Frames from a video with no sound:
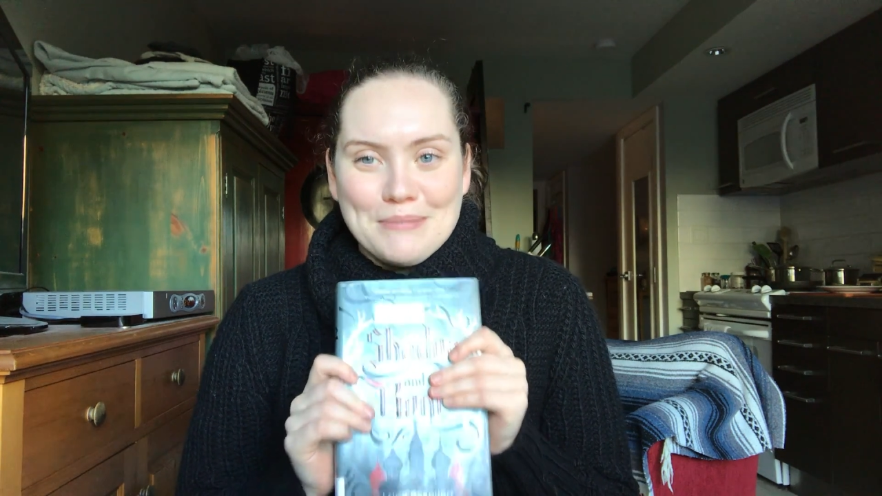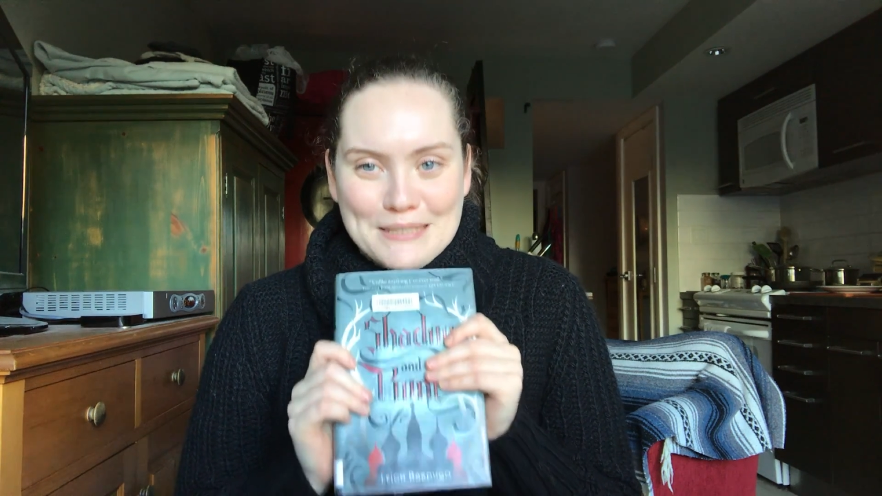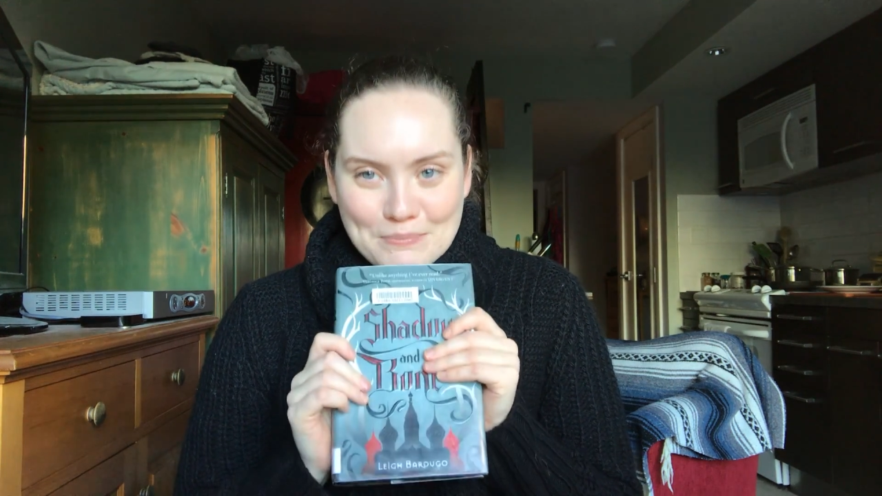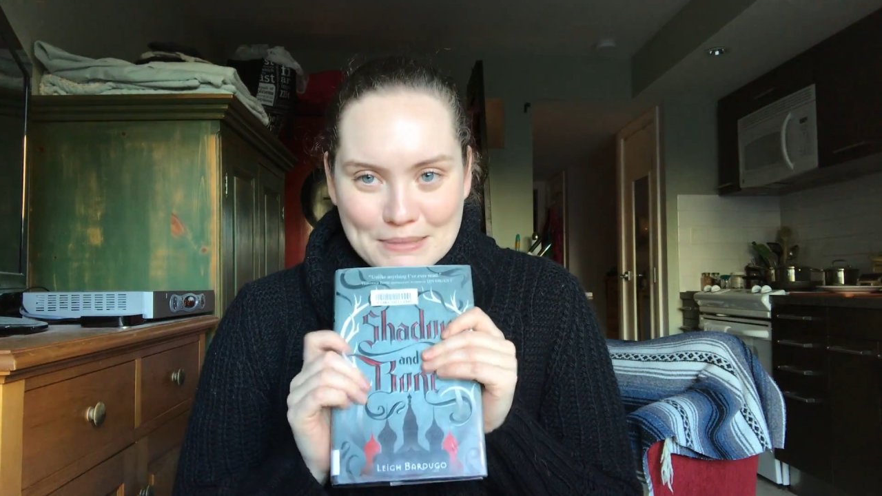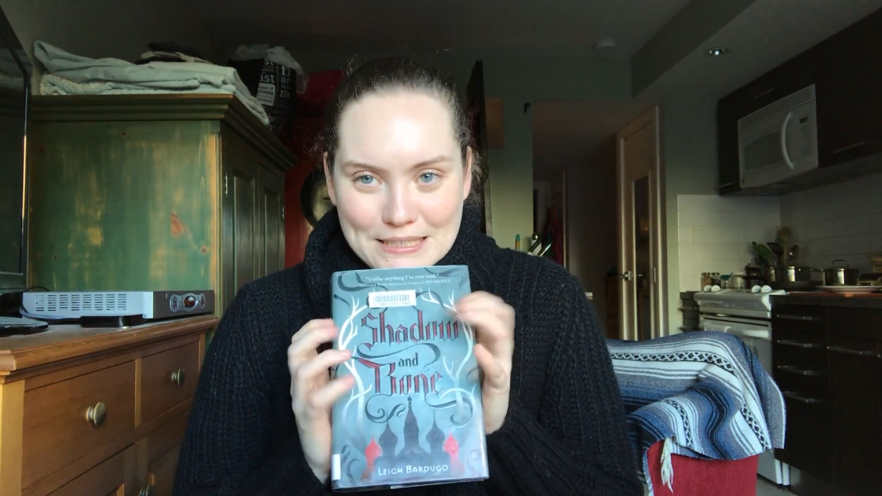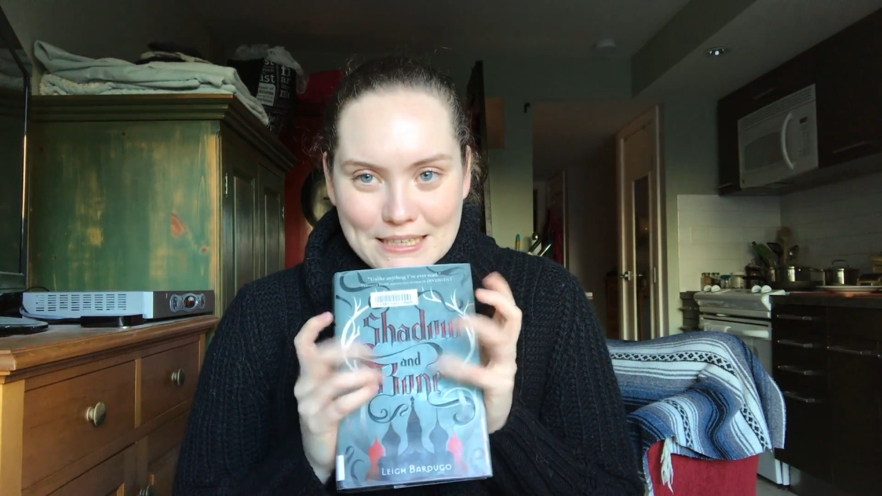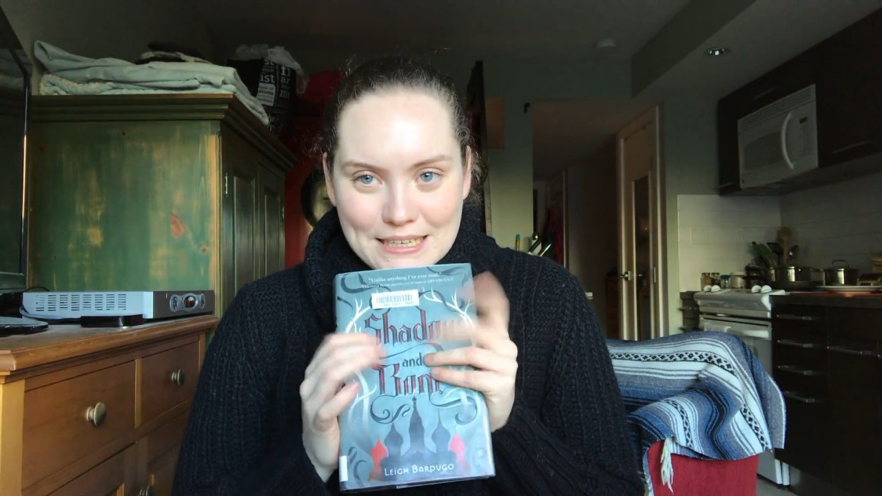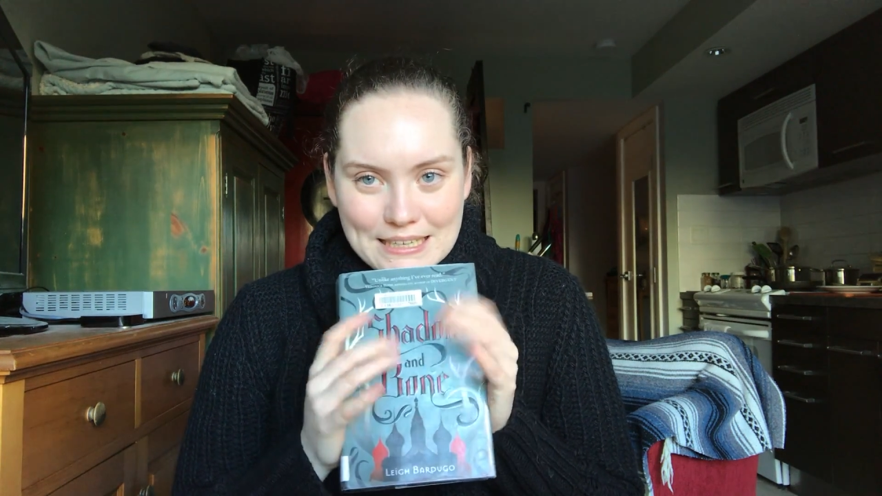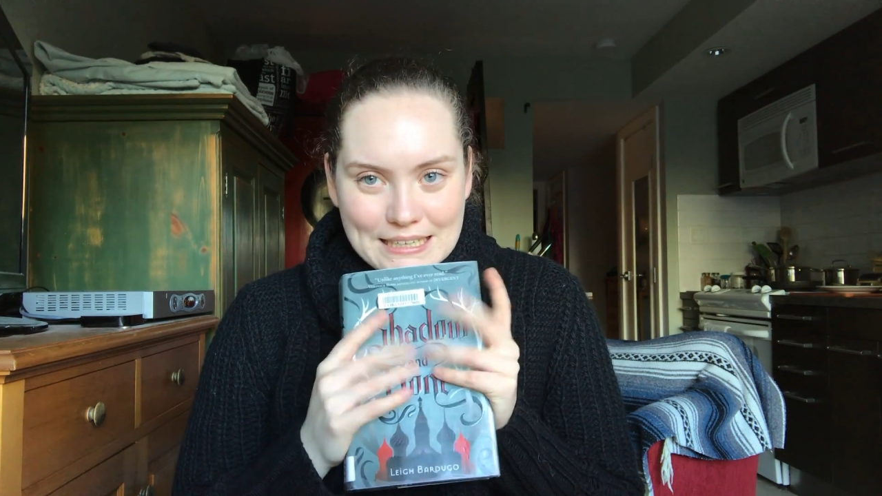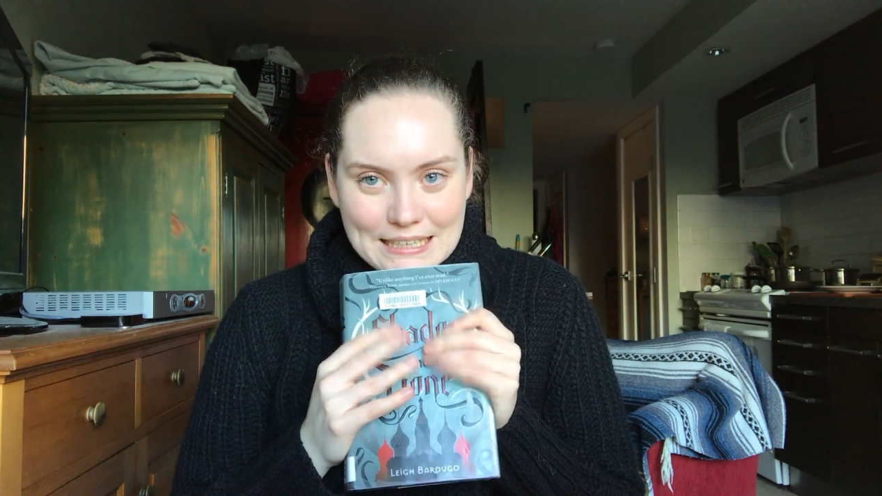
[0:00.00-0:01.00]
please be
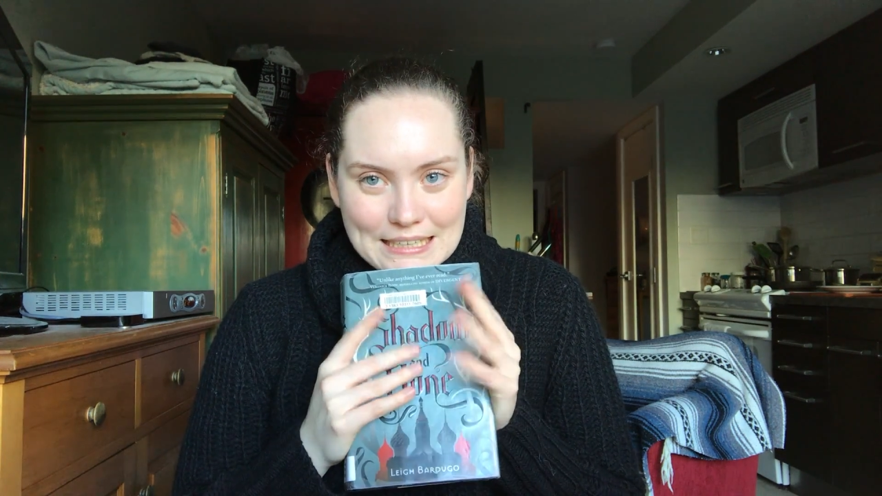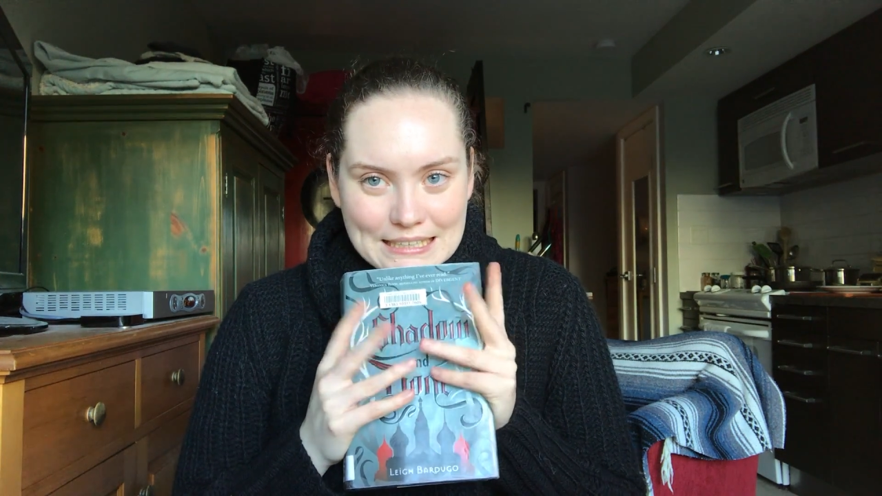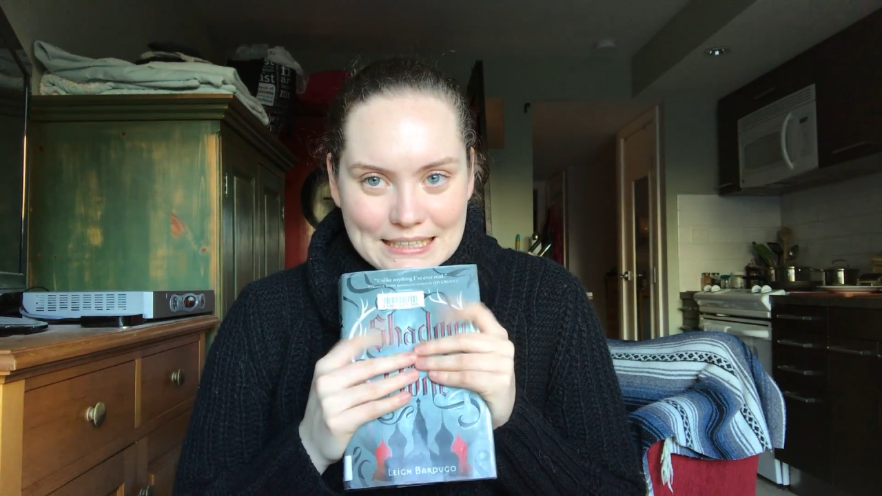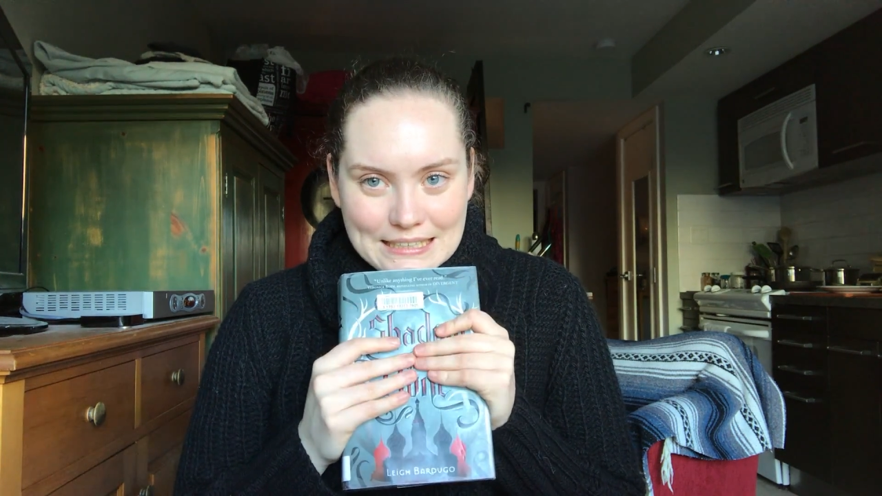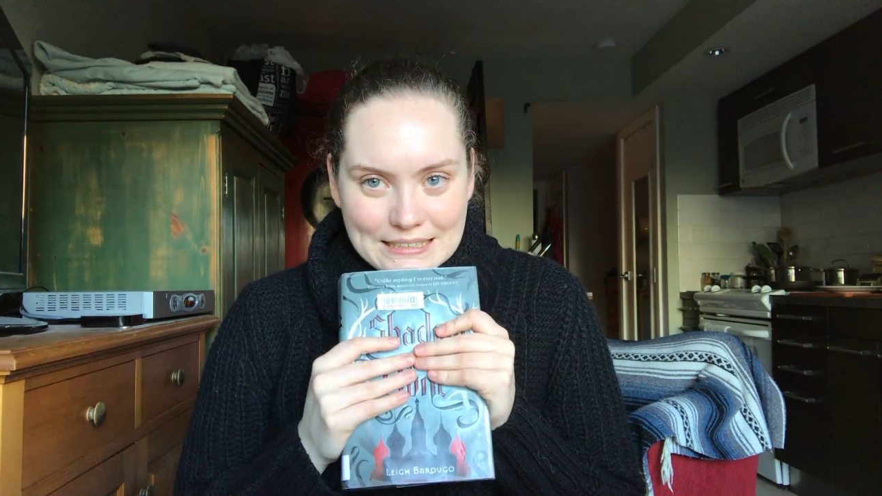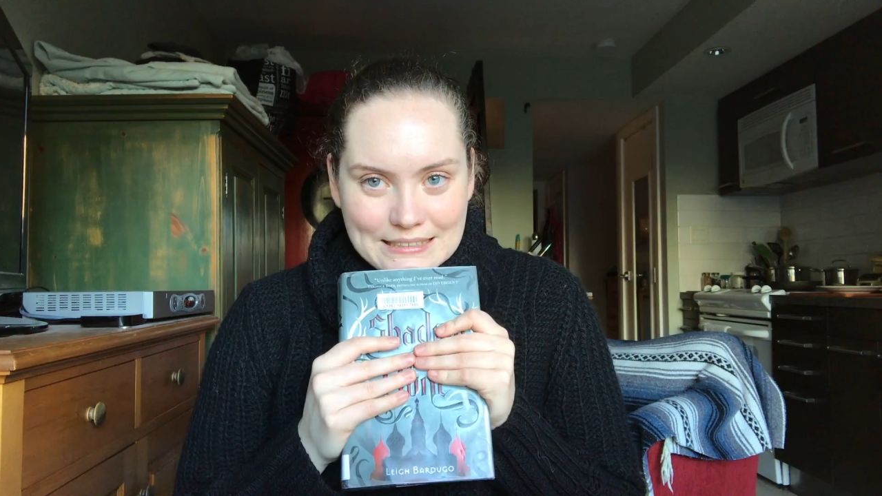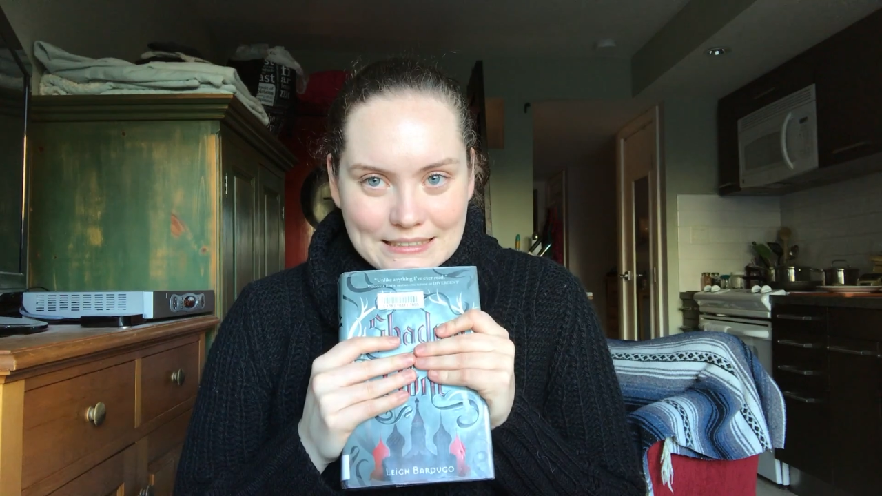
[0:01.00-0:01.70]
good.